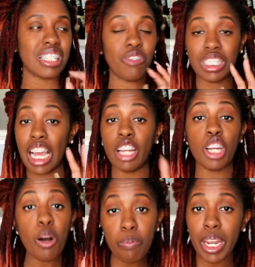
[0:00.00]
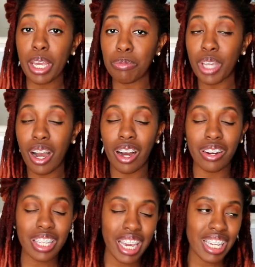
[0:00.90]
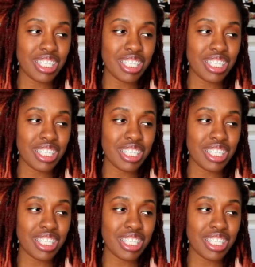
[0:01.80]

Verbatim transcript: which I don't blame y'all, okay?